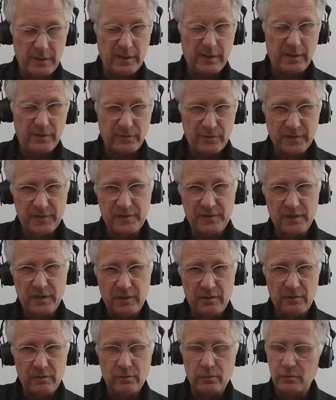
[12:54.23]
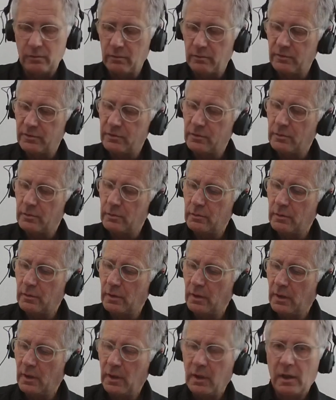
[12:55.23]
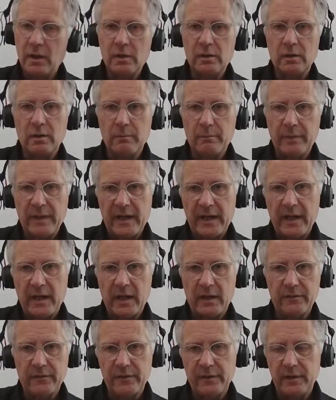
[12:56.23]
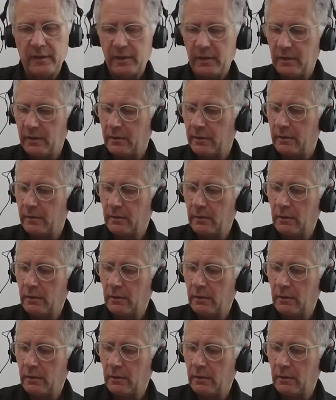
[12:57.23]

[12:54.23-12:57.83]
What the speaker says: Interesting to compare the